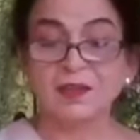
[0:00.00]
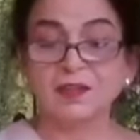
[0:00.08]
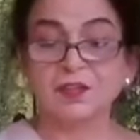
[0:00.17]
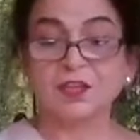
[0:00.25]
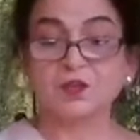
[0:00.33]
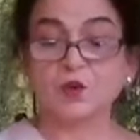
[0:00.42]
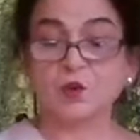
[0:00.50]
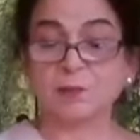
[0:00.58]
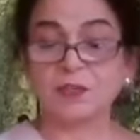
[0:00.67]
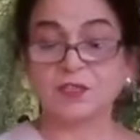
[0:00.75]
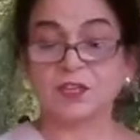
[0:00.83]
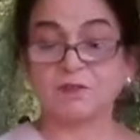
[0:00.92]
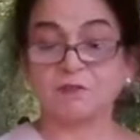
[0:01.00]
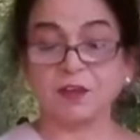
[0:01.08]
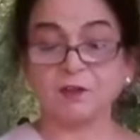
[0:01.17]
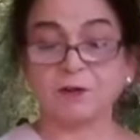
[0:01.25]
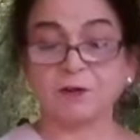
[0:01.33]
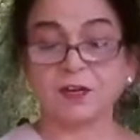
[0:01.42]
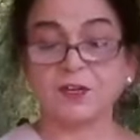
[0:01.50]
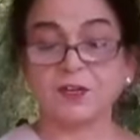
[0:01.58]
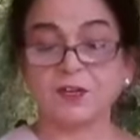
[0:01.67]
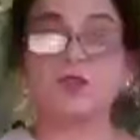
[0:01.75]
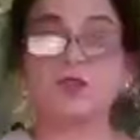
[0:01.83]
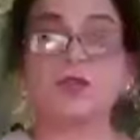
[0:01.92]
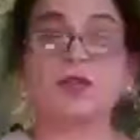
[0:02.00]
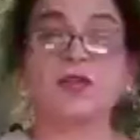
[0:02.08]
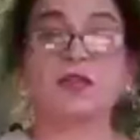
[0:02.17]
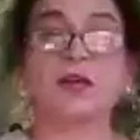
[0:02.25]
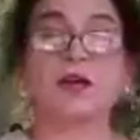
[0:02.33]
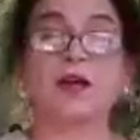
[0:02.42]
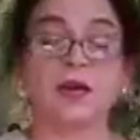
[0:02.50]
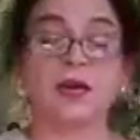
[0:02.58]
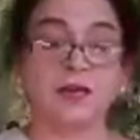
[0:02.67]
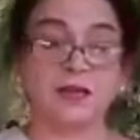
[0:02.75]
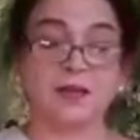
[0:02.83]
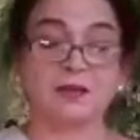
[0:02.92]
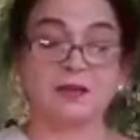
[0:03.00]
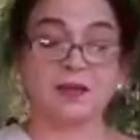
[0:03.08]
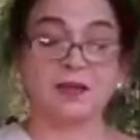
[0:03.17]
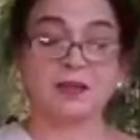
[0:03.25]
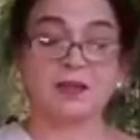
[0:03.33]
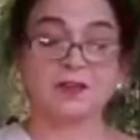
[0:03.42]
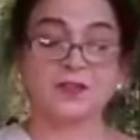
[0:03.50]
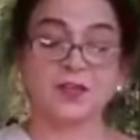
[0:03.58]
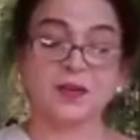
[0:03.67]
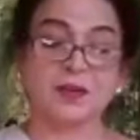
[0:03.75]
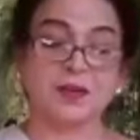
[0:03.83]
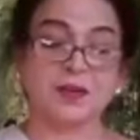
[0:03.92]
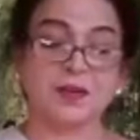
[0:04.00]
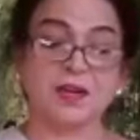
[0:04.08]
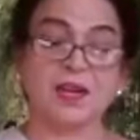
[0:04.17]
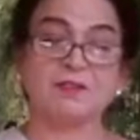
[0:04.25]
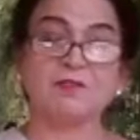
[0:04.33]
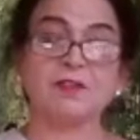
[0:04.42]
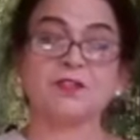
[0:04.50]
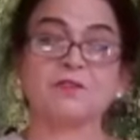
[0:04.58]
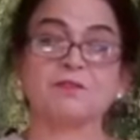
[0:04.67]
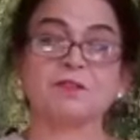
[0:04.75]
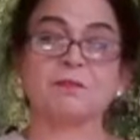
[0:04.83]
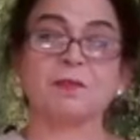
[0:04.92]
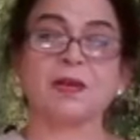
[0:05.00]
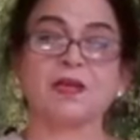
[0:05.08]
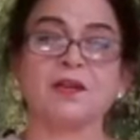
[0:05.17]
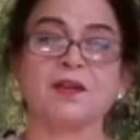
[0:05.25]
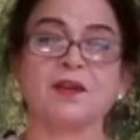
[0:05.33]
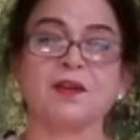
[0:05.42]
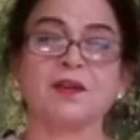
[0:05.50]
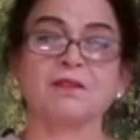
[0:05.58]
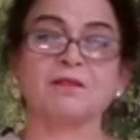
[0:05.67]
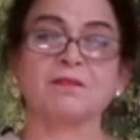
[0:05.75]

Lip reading: This opens the way for experiencing the higher and the subtler levels of the mind.